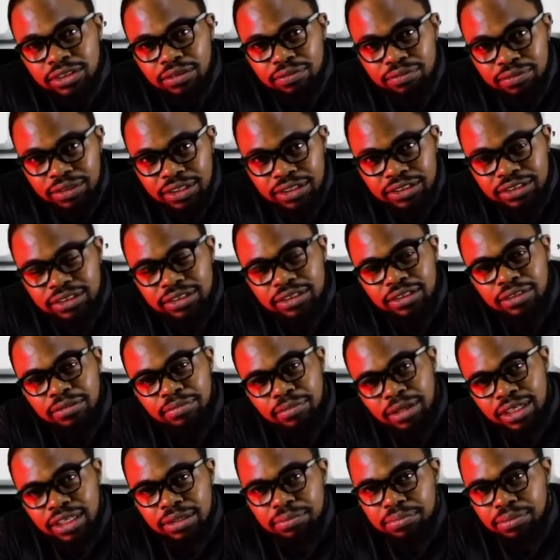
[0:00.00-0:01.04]
of this
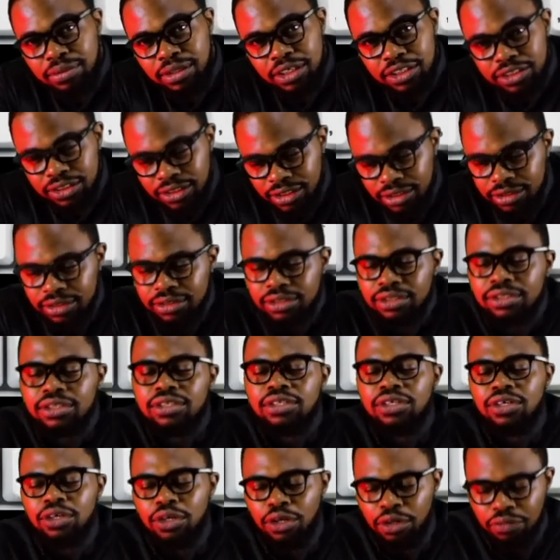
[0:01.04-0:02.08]
manipulation?
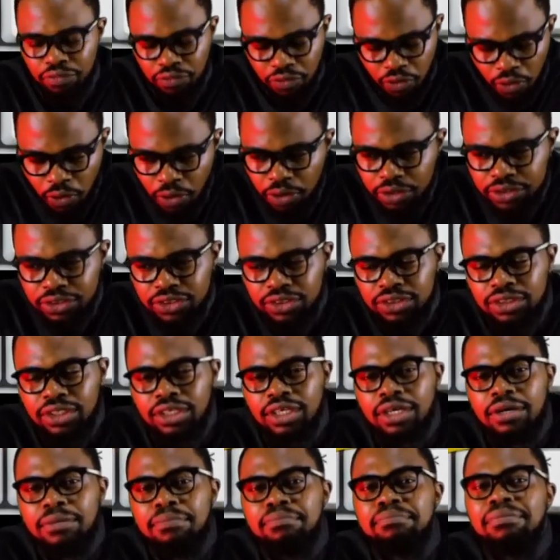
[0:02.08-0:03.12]
Of course,
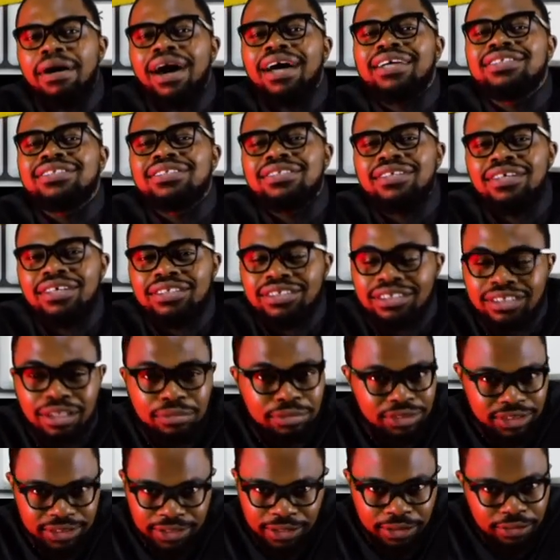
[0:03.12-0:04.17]
pastors
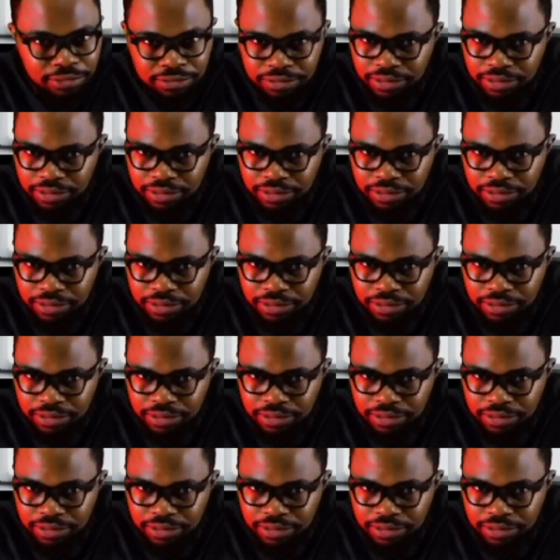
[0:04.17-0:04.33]
themselves.